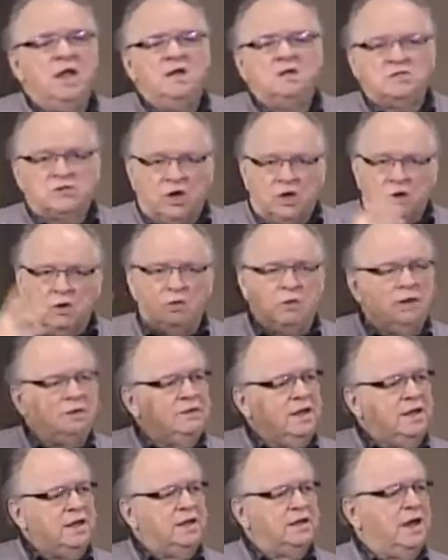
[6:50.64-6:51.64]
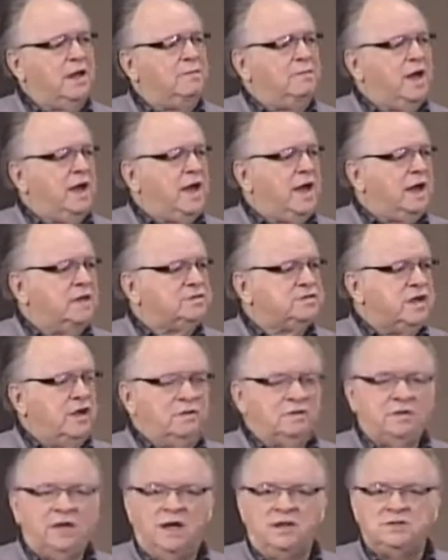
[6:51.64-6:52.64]
so one day I got my axe
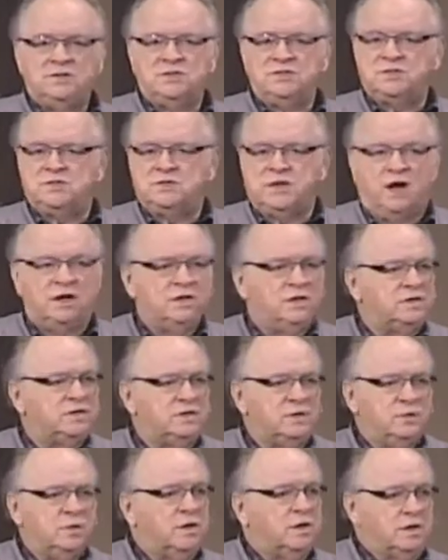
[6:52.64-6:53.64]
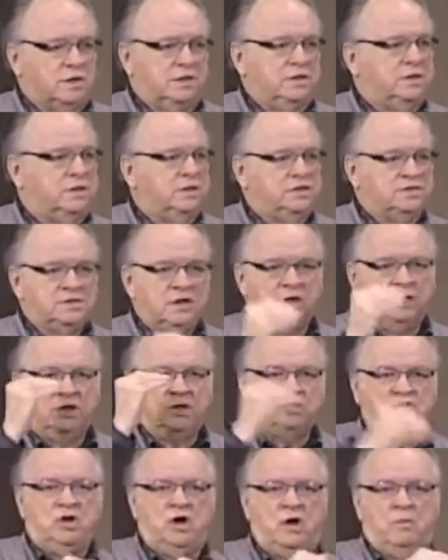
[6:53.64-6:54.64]
out and I just started to work and then started to
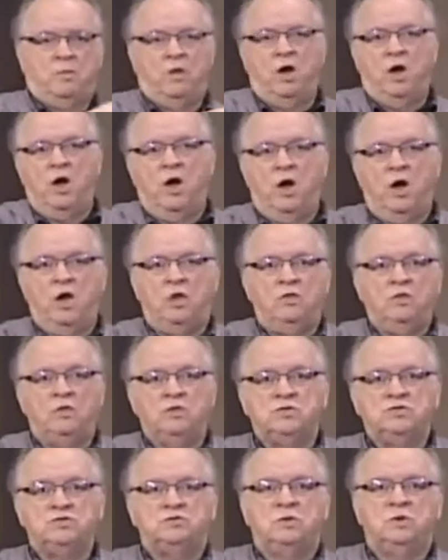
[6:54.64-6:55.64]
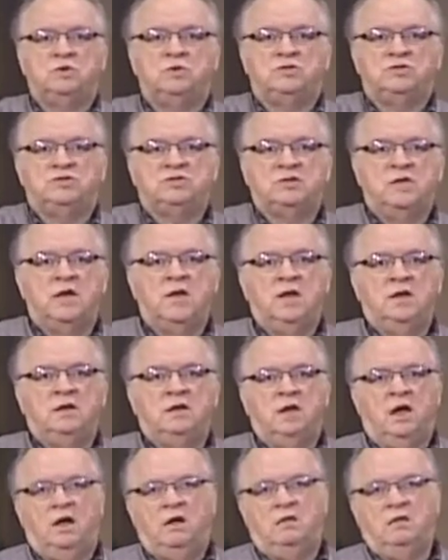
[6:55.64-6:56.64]
chop all those roots
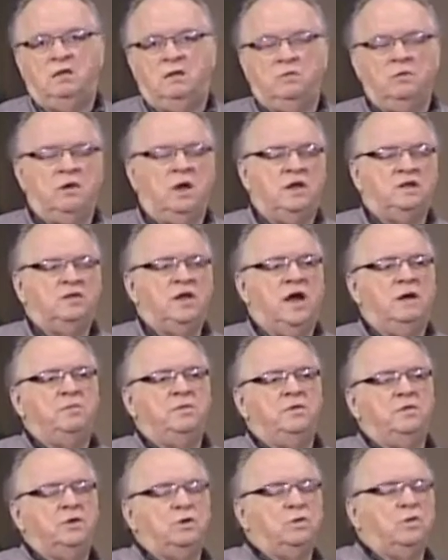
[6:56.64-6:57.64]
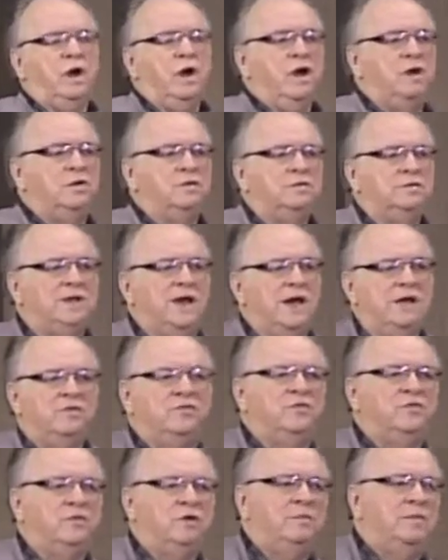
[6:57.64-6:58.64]
uh, that were on top of the ground, down
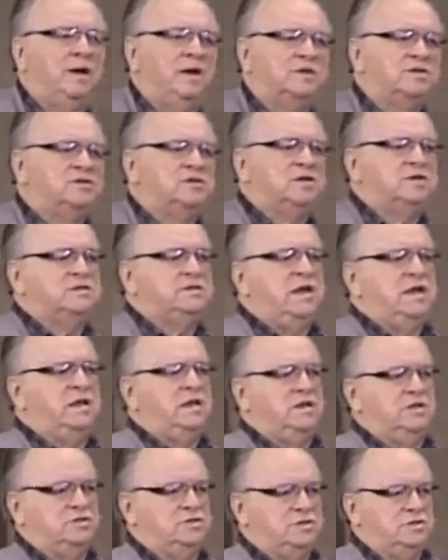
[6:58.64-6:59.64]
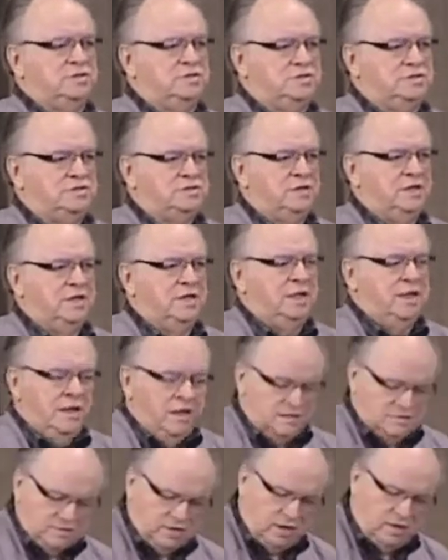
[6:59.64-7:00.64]
for about six, eight inches.
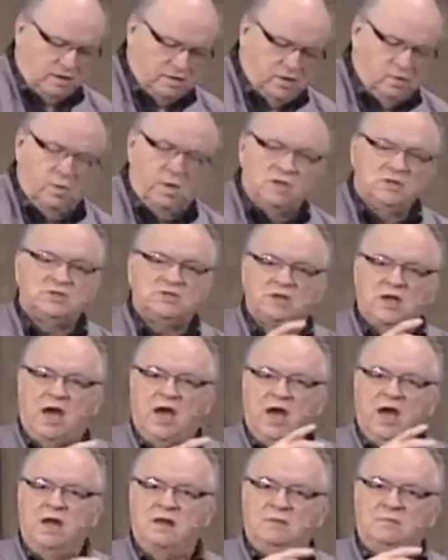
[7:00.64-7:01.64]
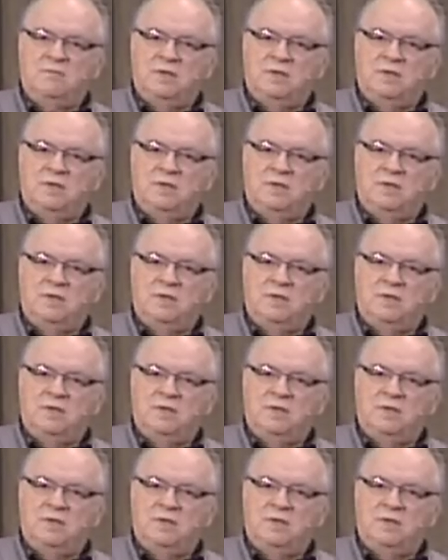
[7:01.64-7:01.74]
I started on one side and